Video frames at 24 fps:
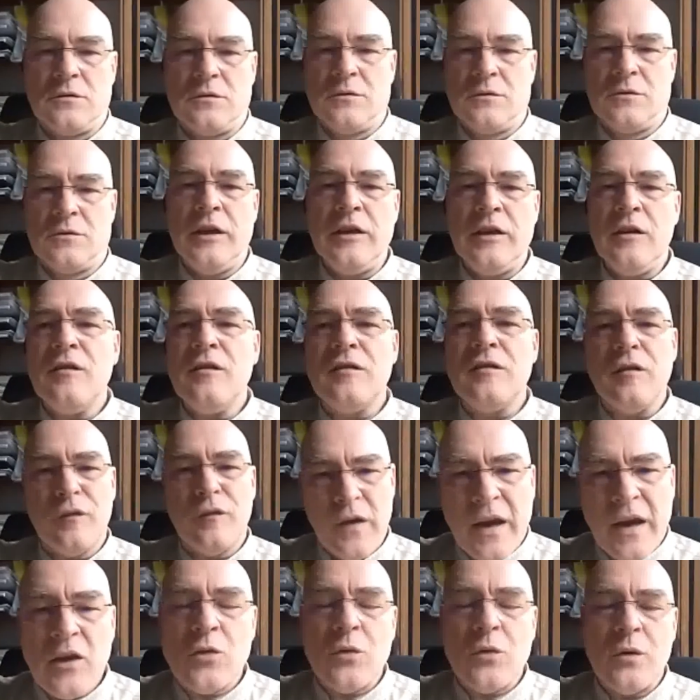It is de
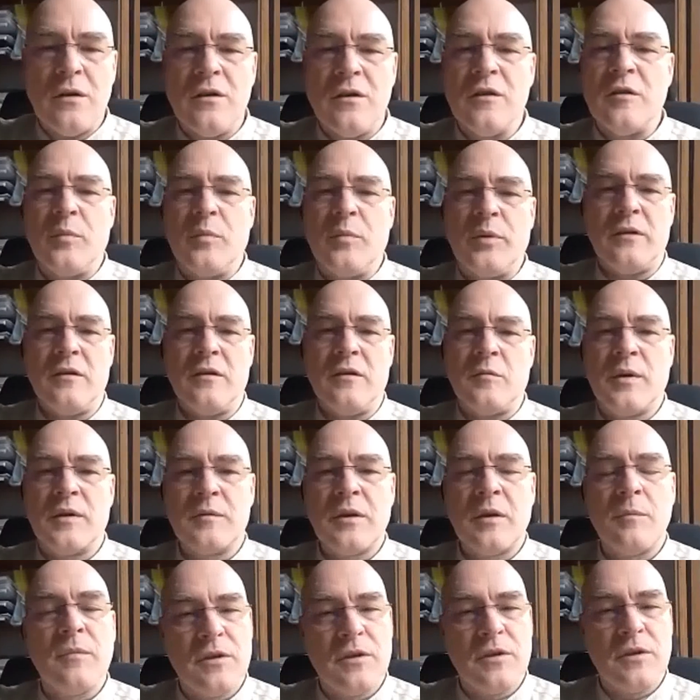facto independent,
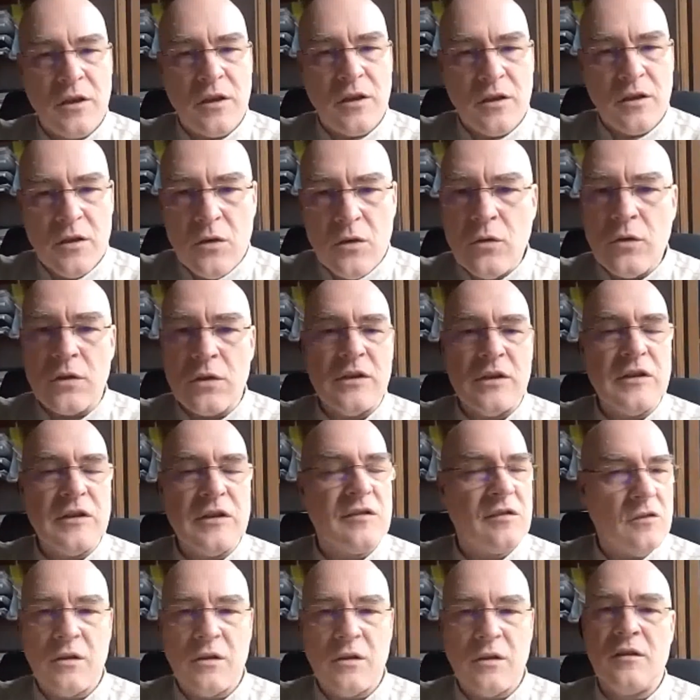but de jure,
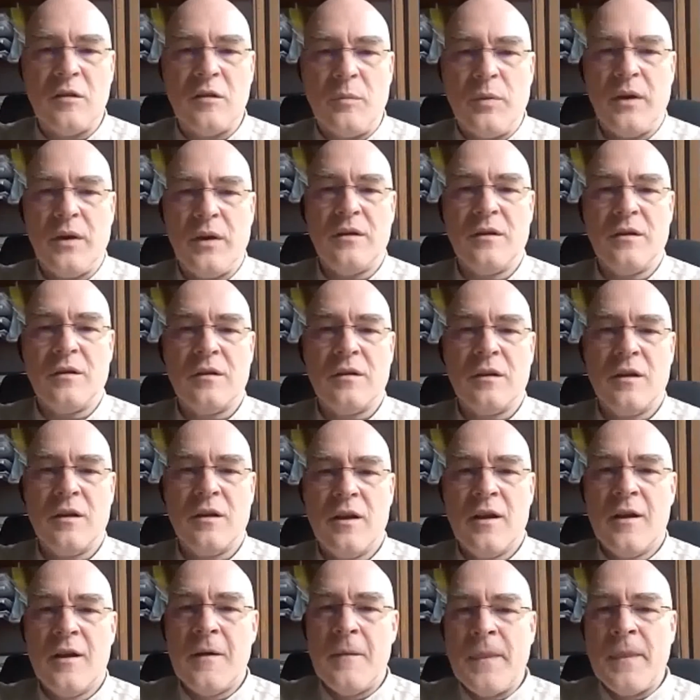it's not independent.
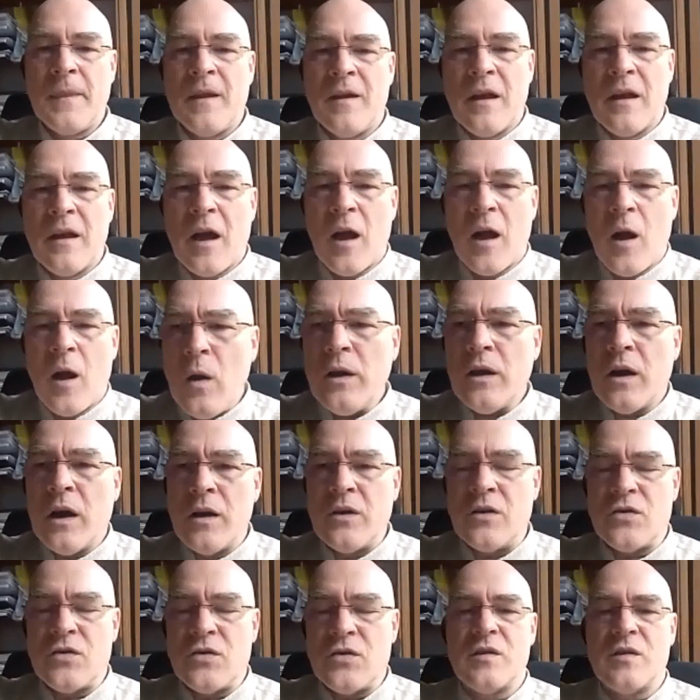All
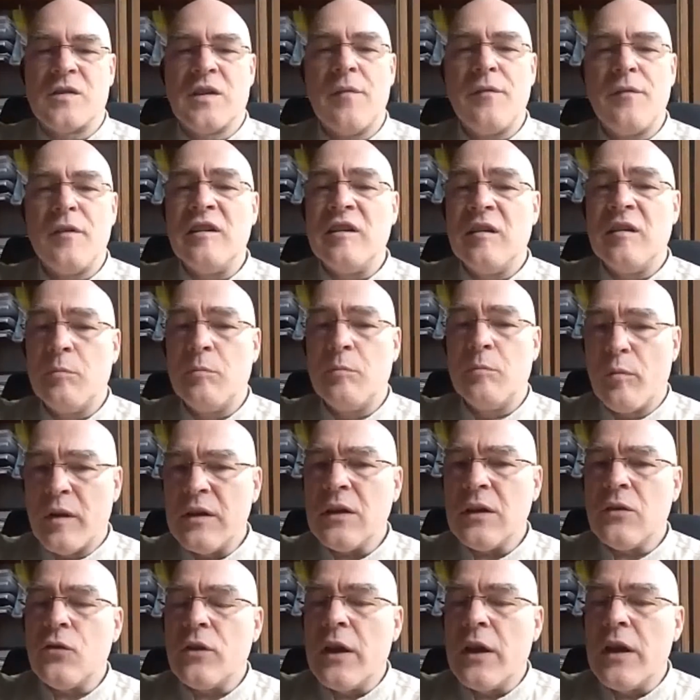countries having
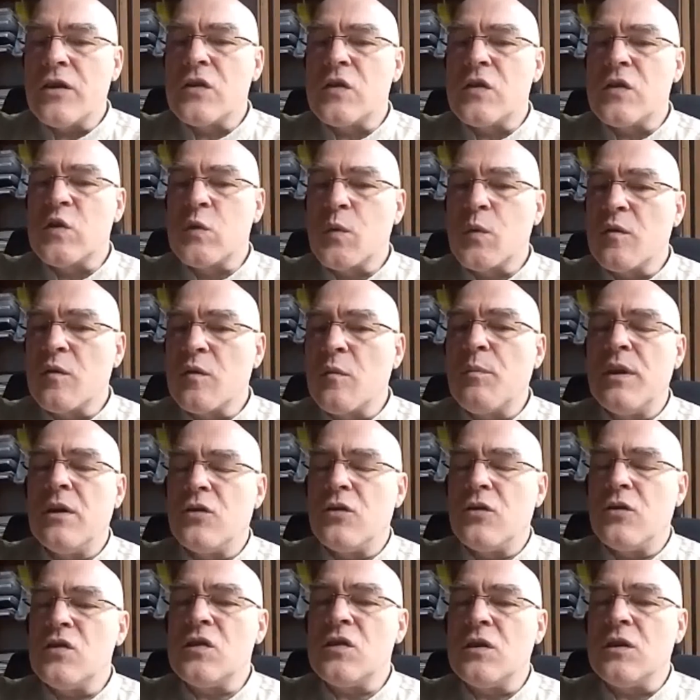diplomatic relations with the
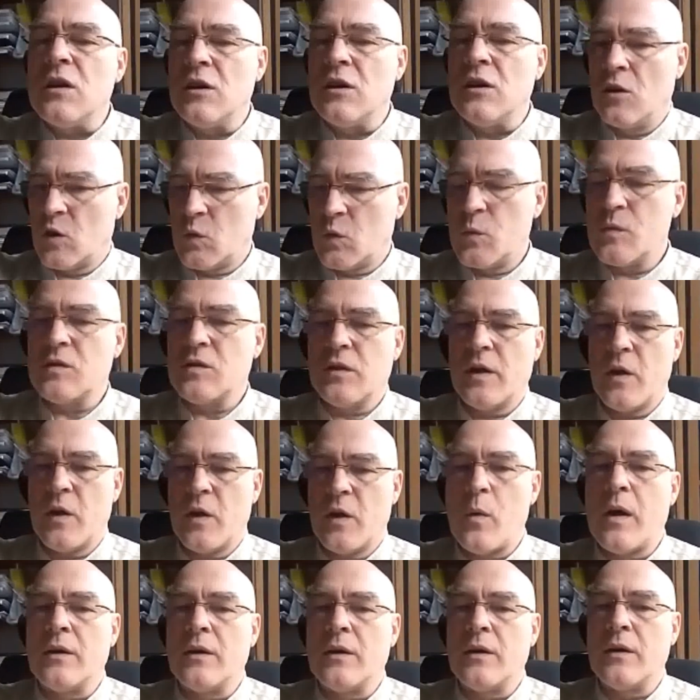PRC and not with
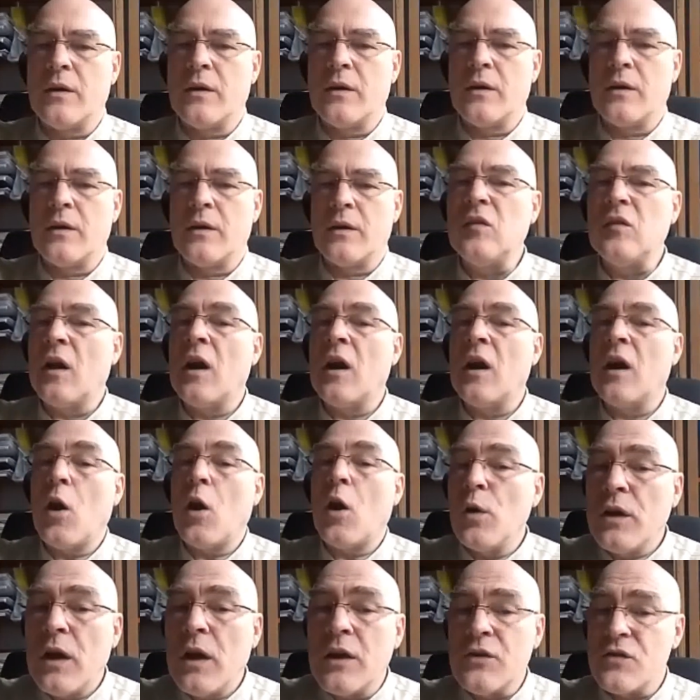Taiwan, and these are
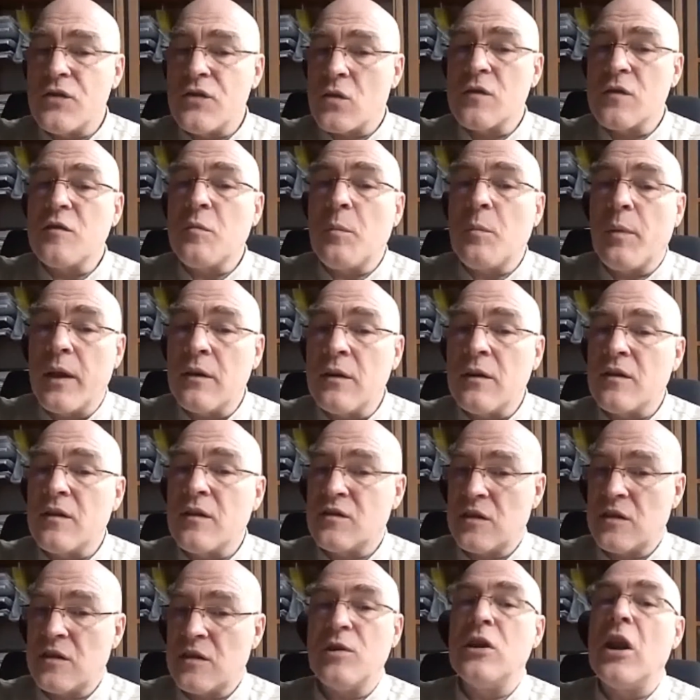all countries on this planet
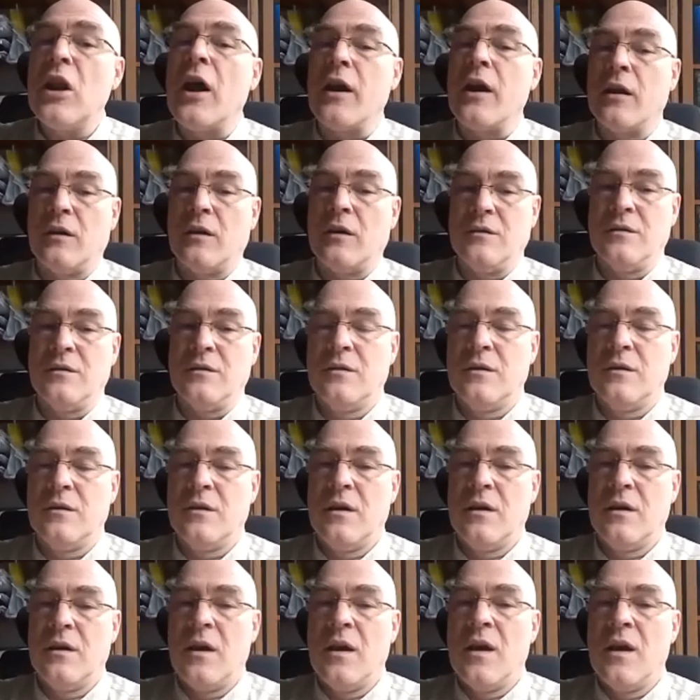except 9,
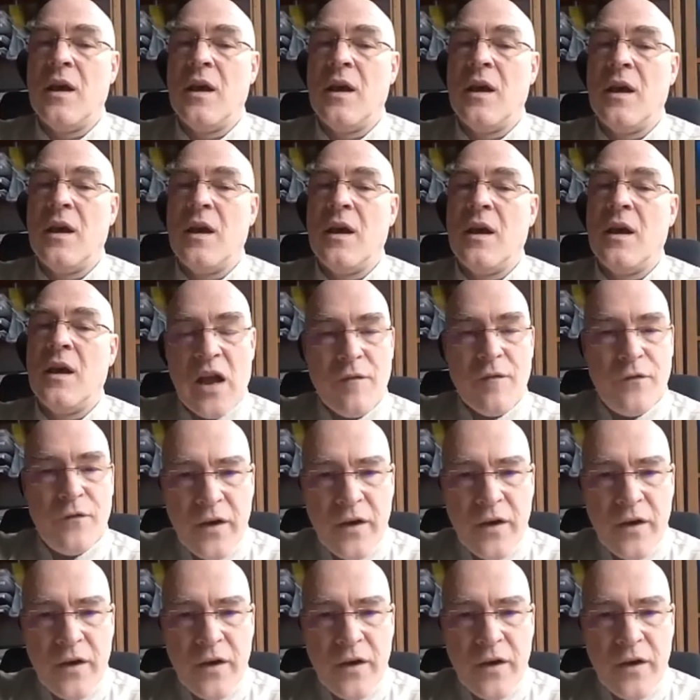have